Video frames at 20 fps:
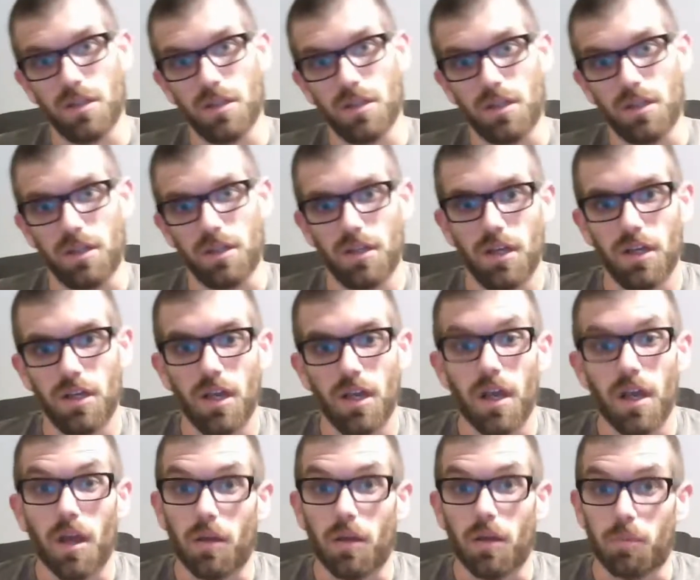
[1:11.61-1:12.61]
Ugh,
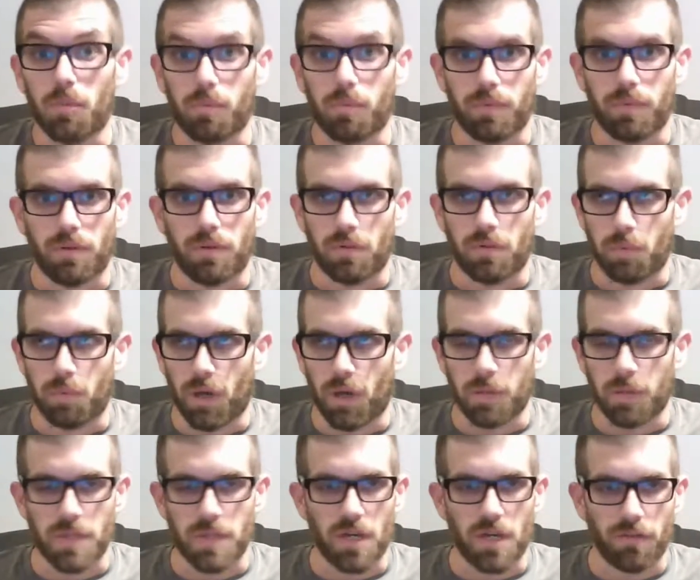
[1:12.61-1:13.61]

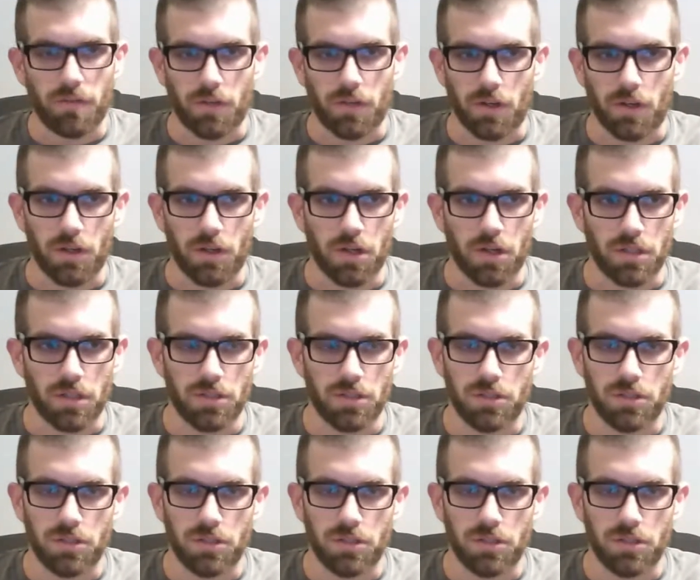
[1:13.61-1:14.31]
upsetting for the dogs.